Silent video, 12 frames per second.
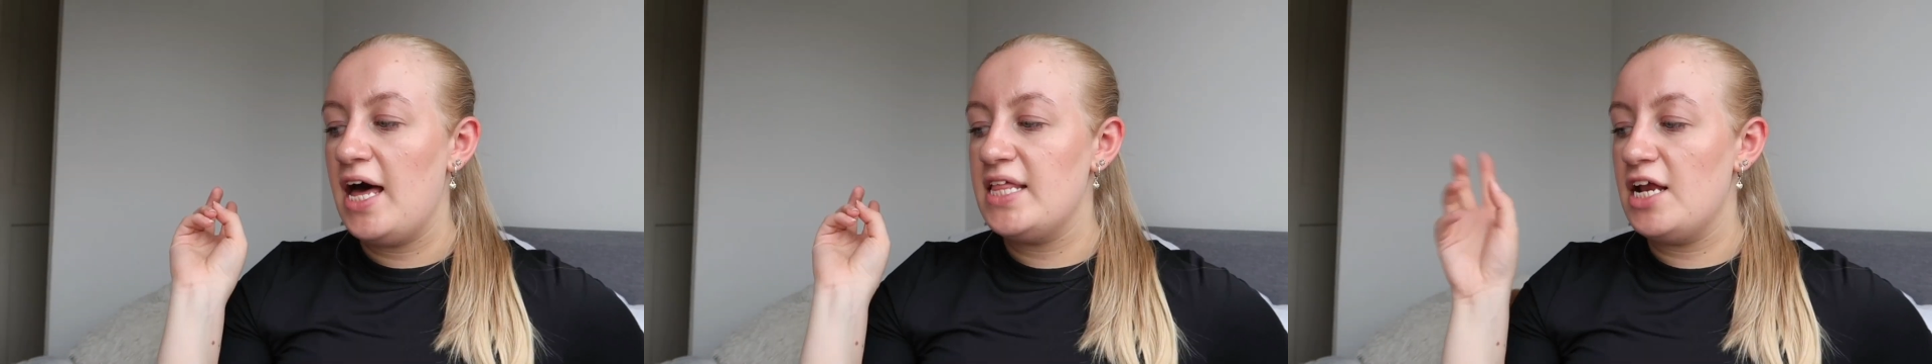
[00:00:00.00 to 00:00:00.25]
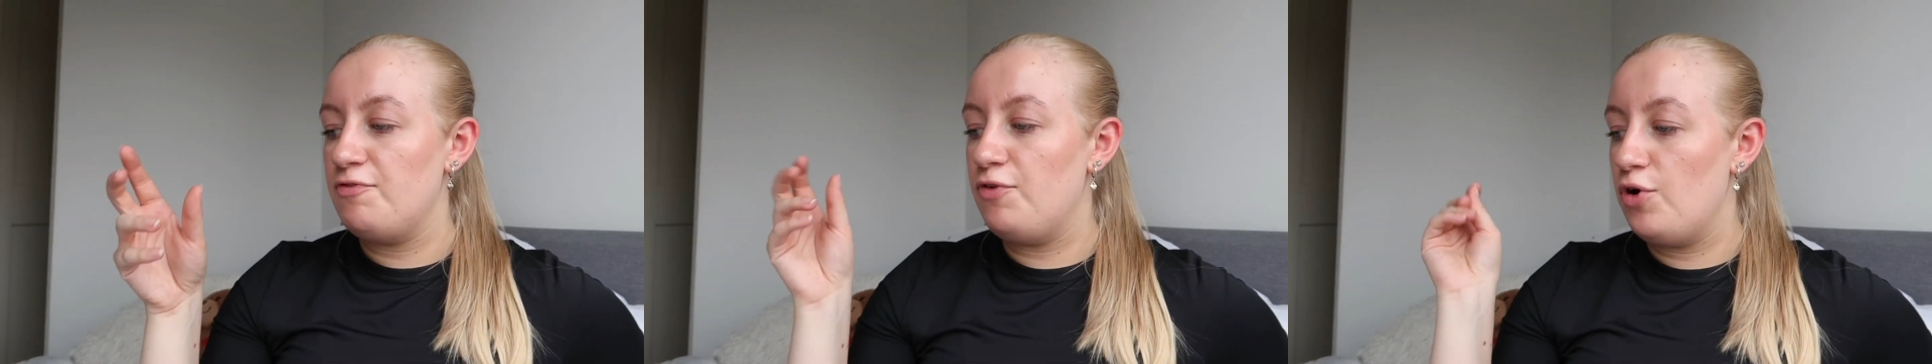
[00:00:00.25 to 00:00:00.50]

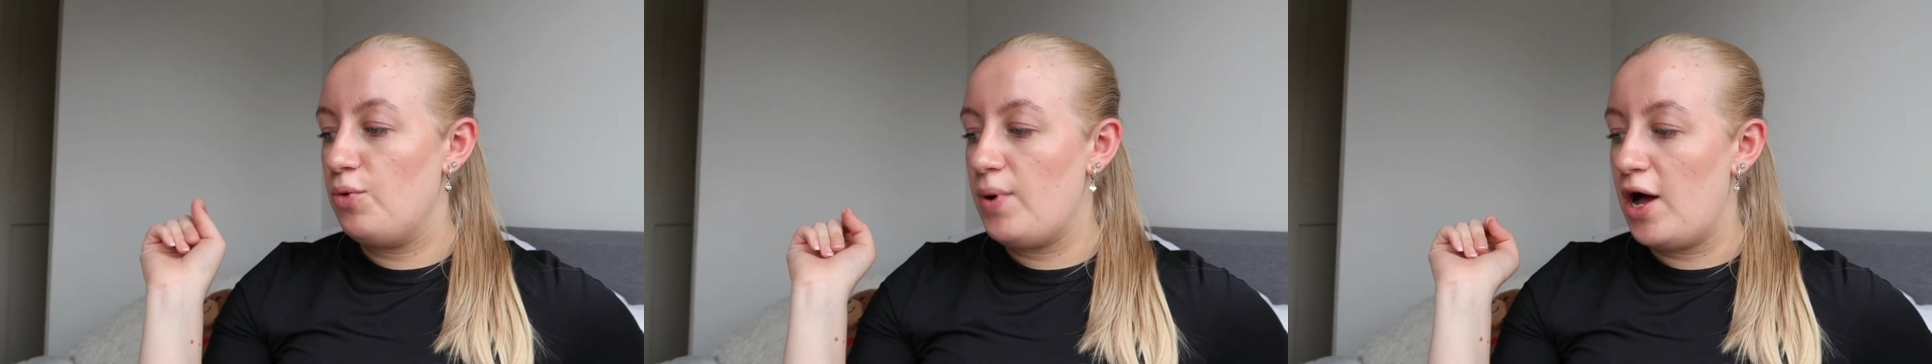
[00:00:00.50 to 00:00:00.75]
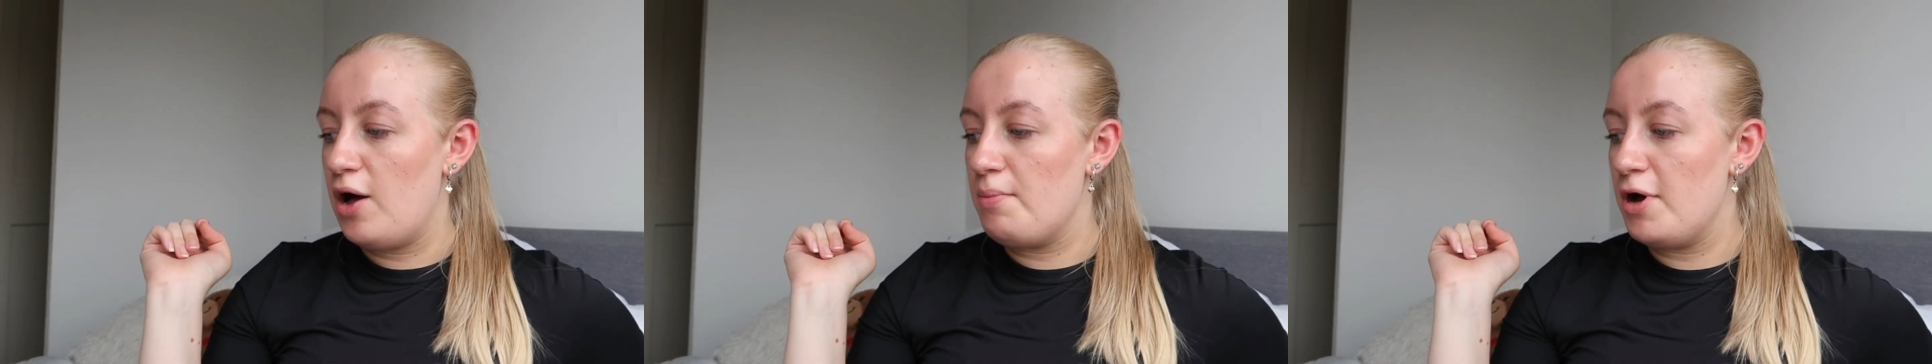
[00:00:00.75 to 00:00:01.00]
And then I thought,
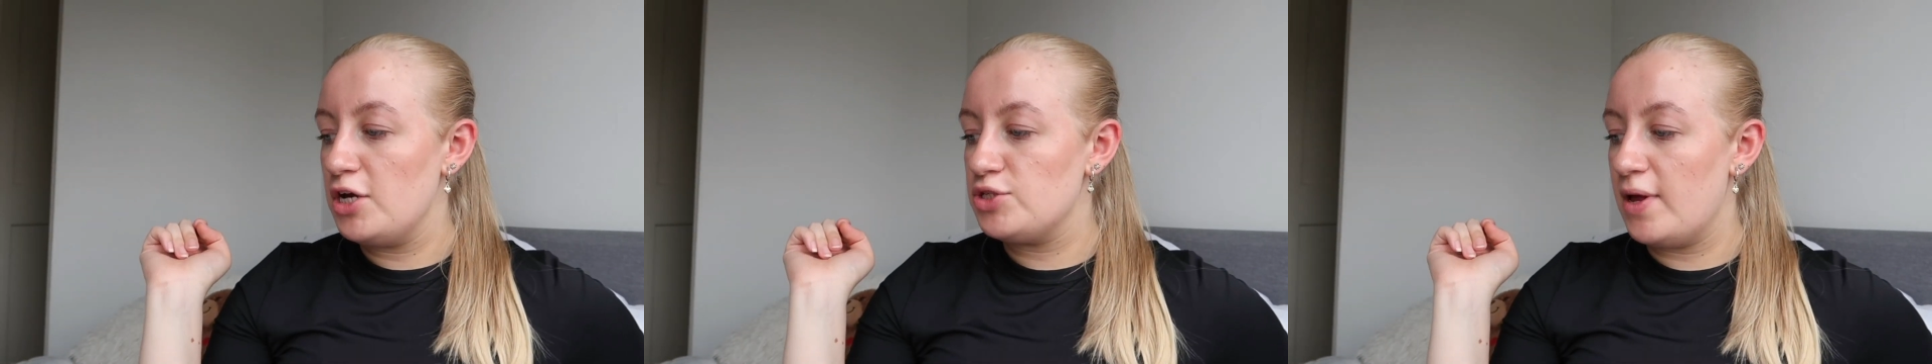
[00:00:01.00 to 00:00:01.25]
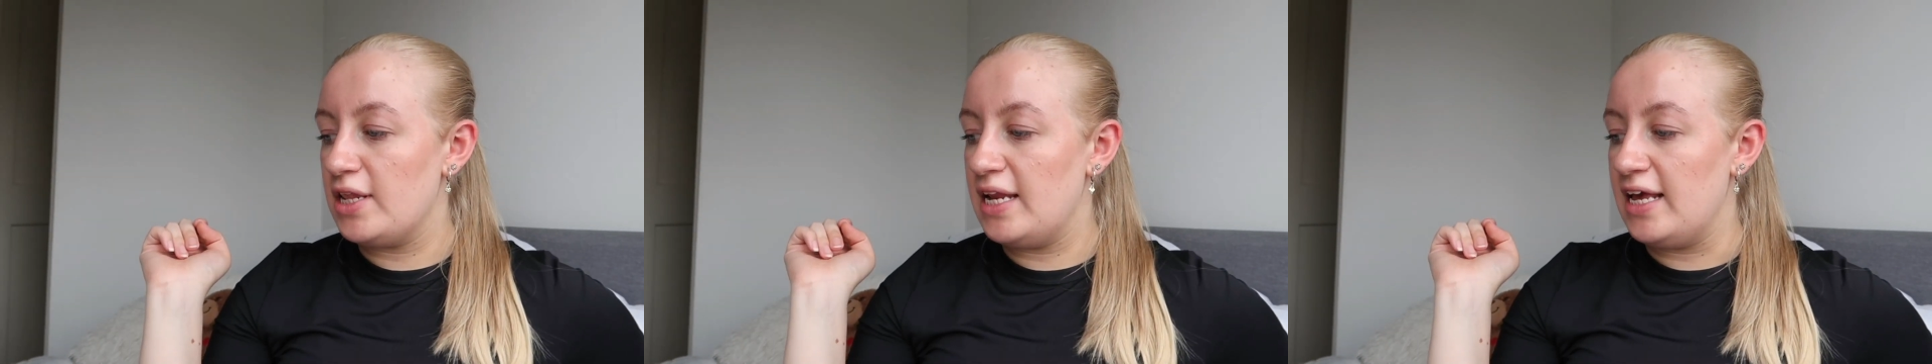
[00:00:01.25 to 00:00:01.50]
well, I might
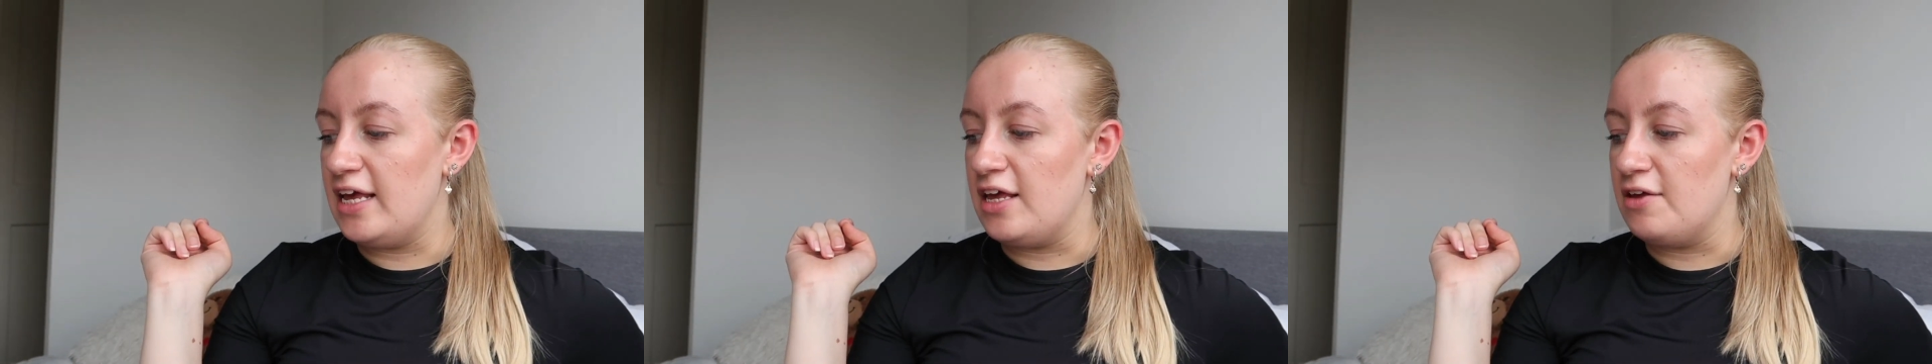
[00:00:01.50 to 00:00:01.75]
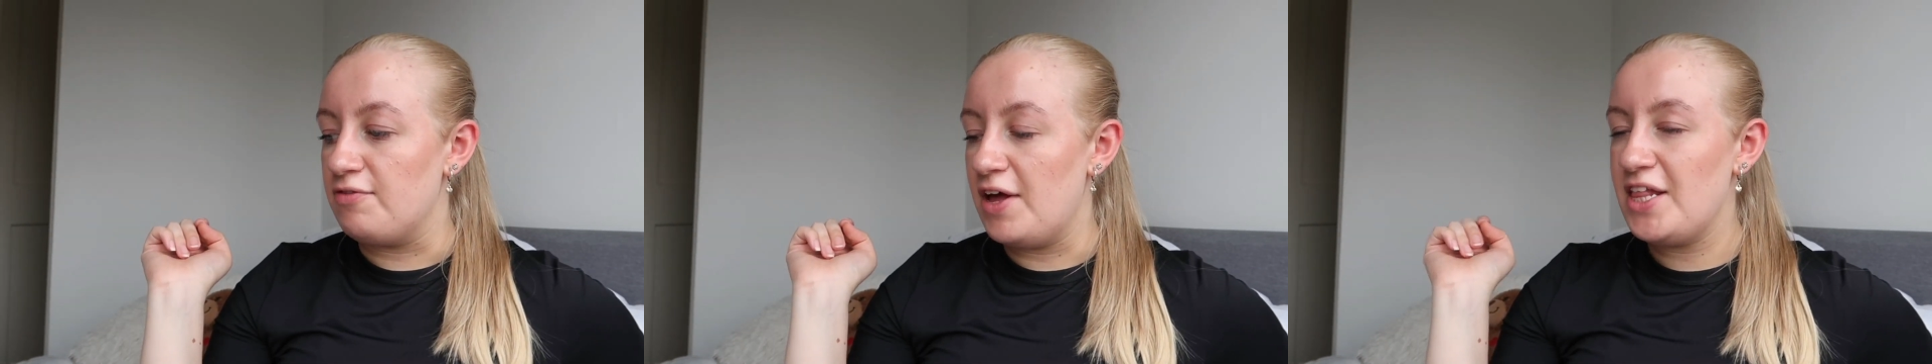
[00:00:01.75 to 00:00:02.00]
as well
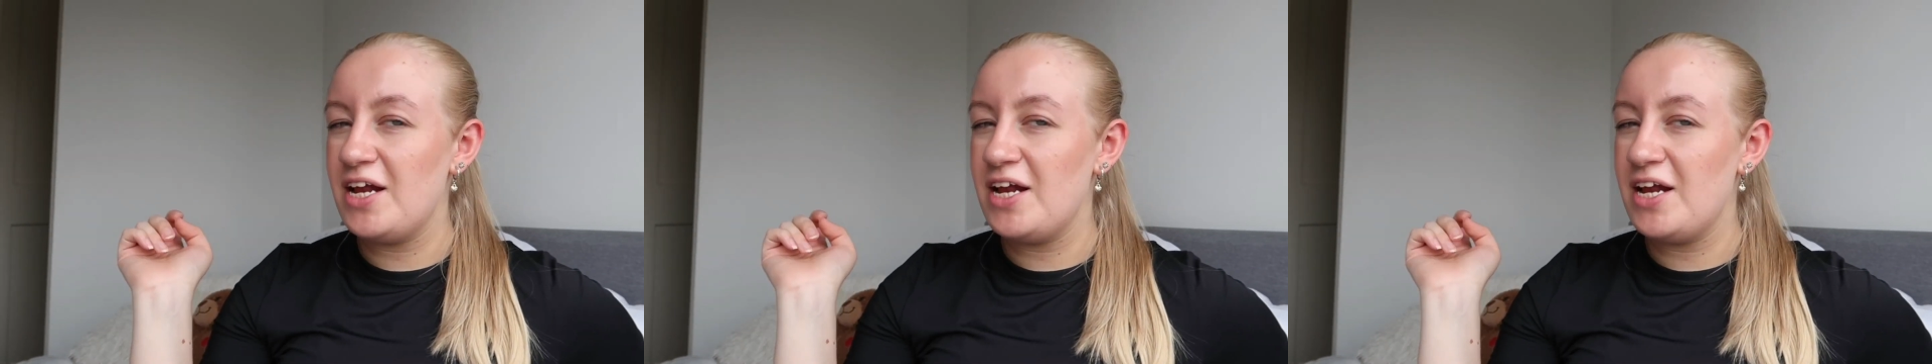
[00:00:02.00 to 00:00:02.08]
leave,